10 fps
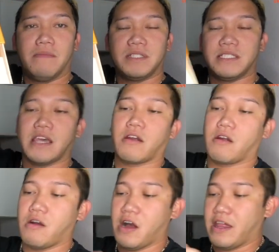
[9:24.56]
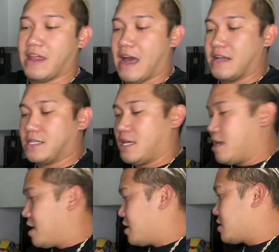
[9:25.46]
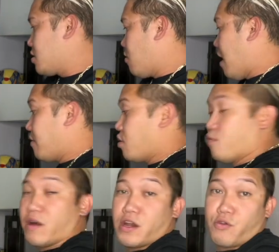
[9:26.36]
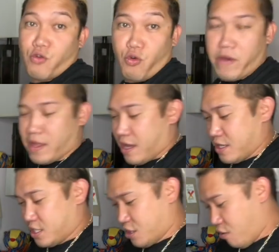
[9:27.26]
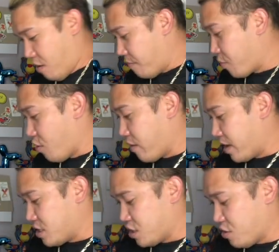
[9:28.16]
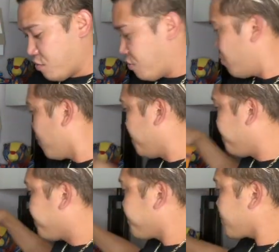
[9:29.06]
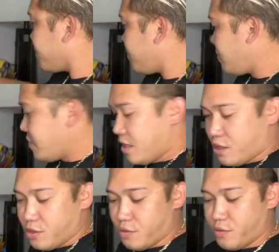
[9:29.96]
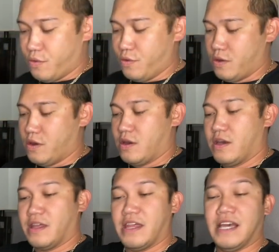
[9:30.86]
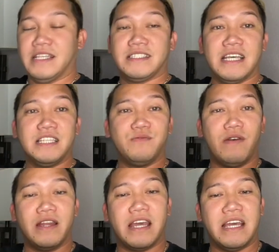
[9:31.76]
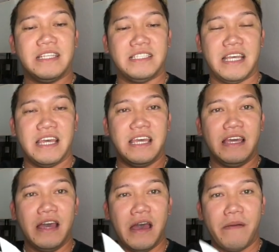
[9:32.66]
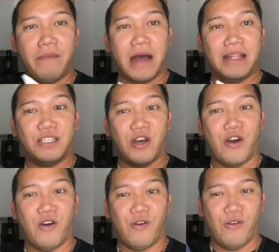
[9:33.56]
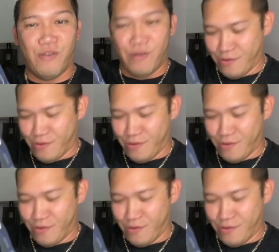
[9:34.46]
sticker on that. So I don't want to ruin it, so I'm going to do this. This one is the Bandeau.